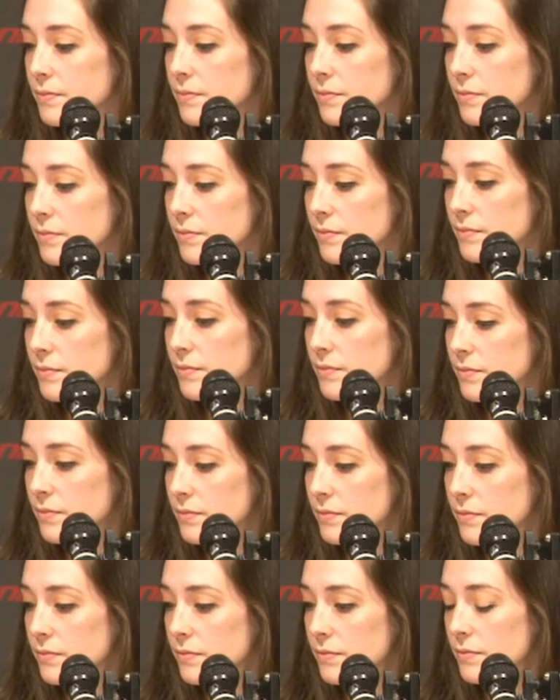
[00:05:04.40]

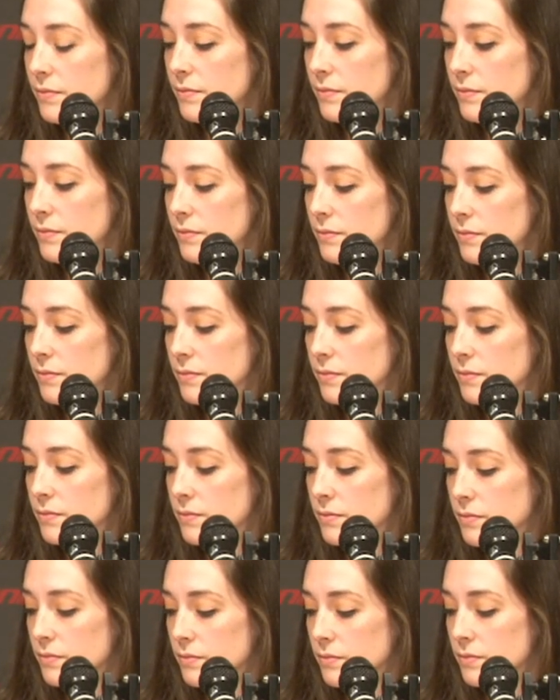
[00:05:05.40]

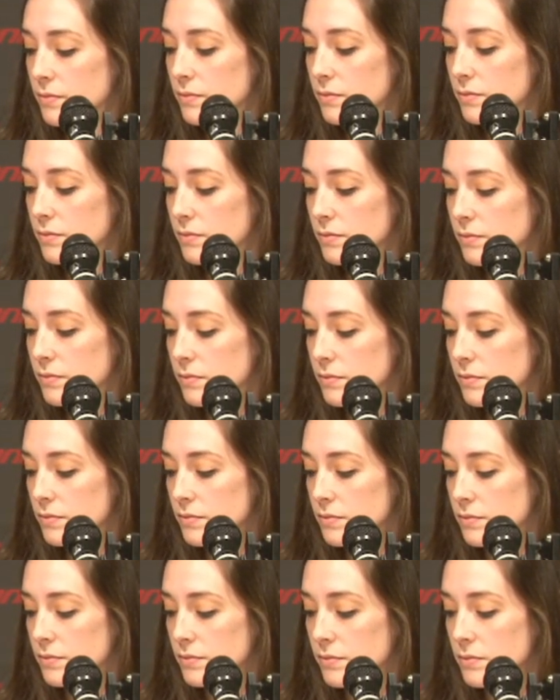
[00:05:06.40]

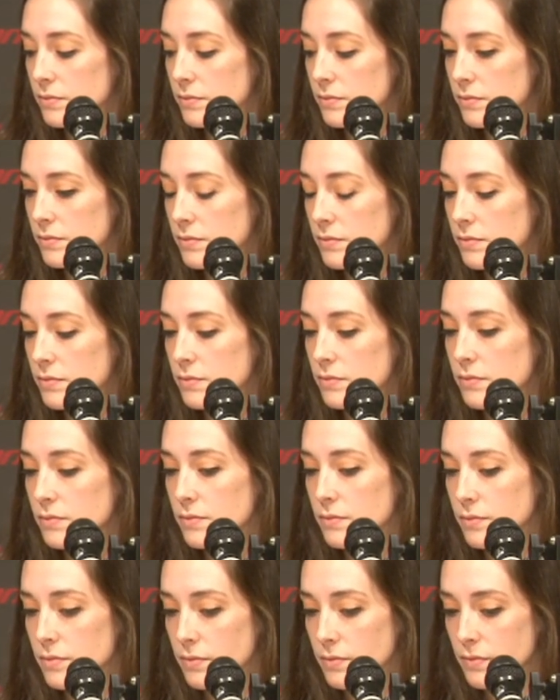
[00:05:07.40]

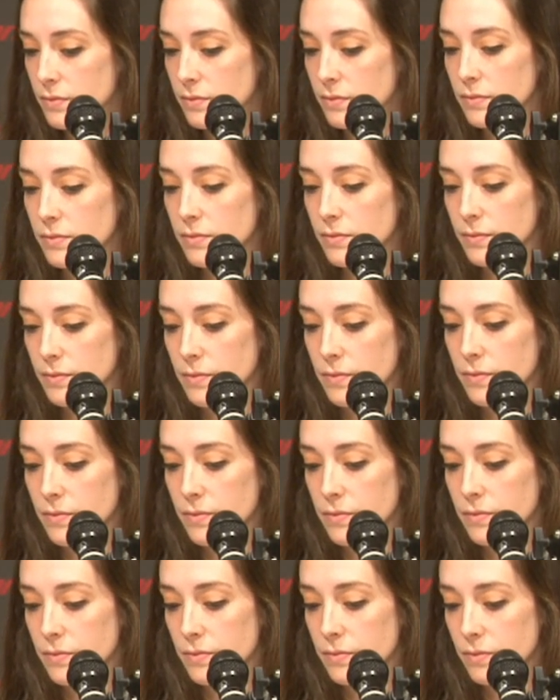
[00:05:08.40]

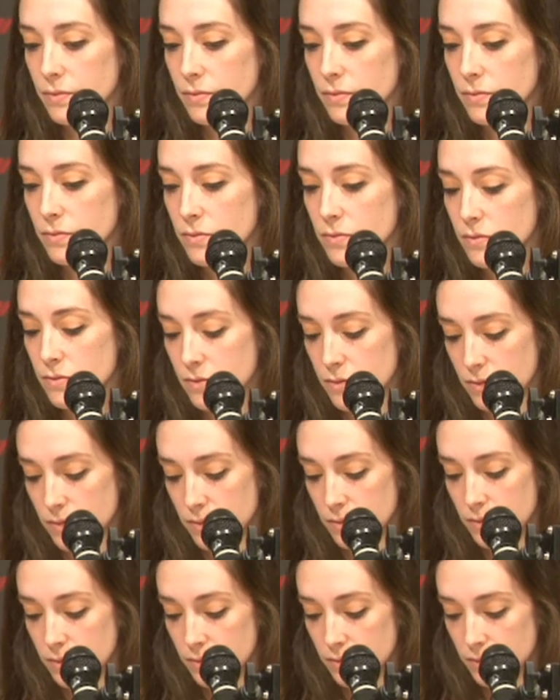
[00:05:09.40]

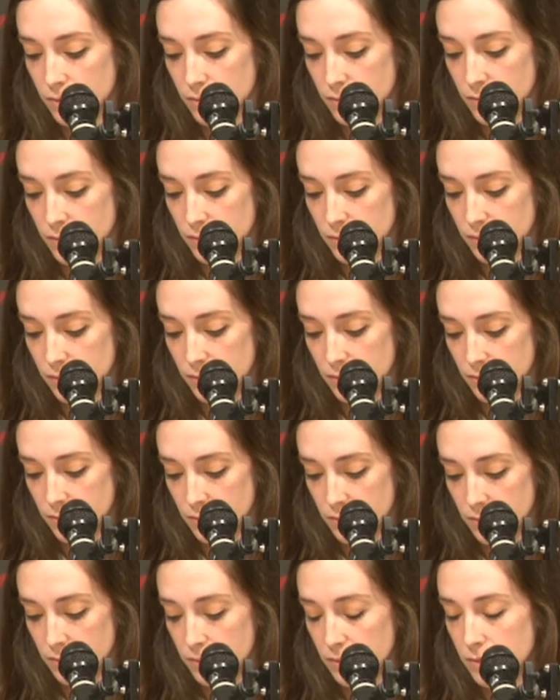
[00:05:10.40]

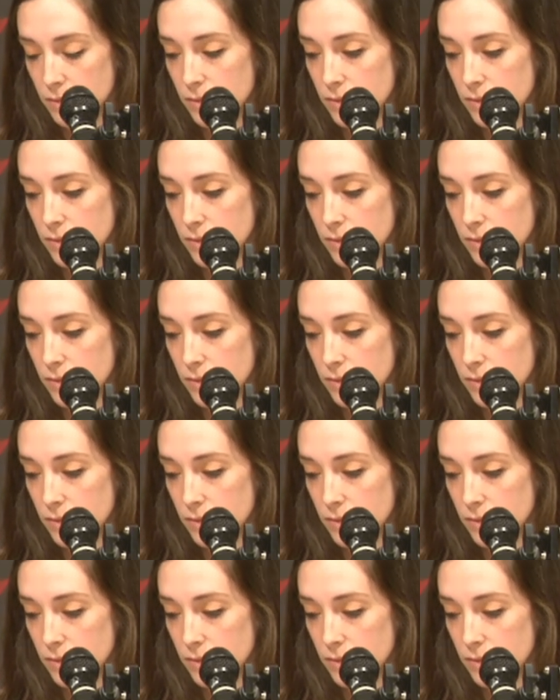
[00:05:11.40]
This person isn't speaking.